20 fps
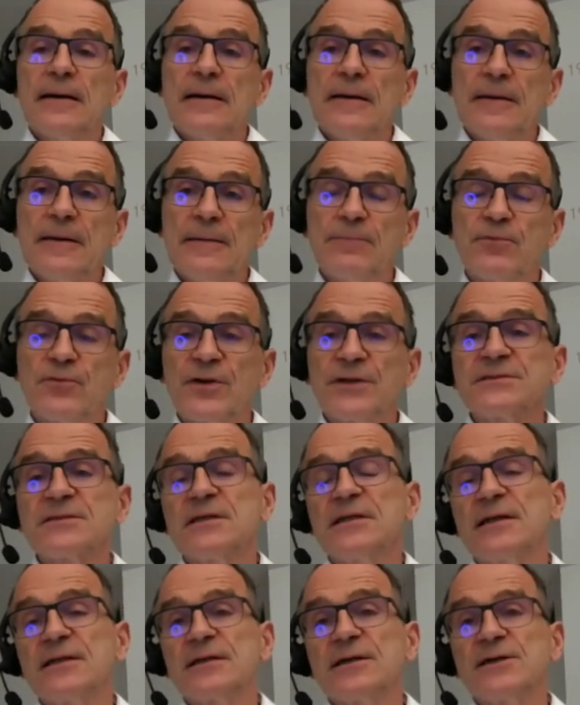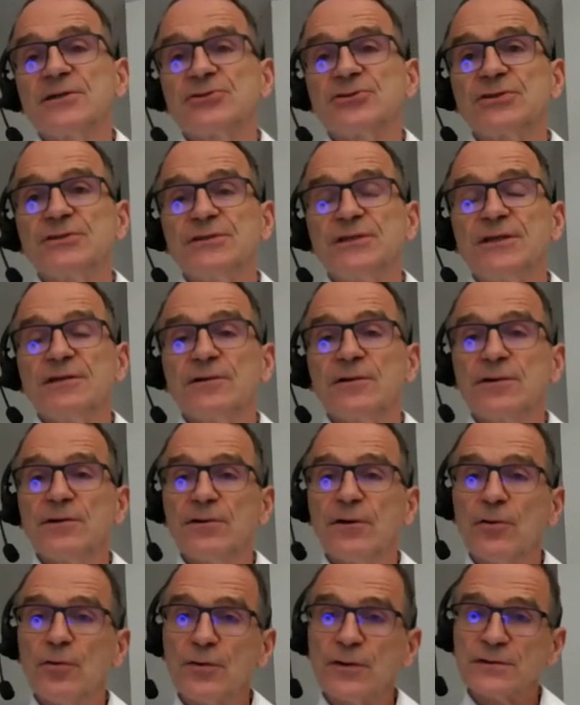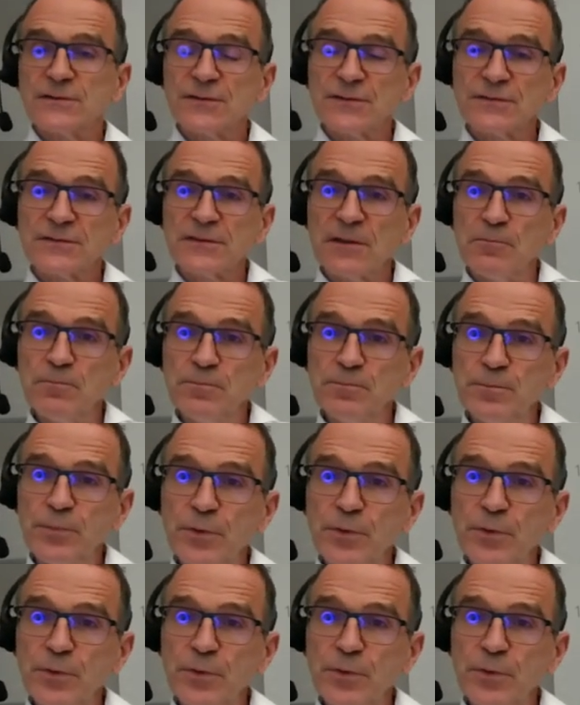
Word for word: uh, Brazil and Argentina. Also some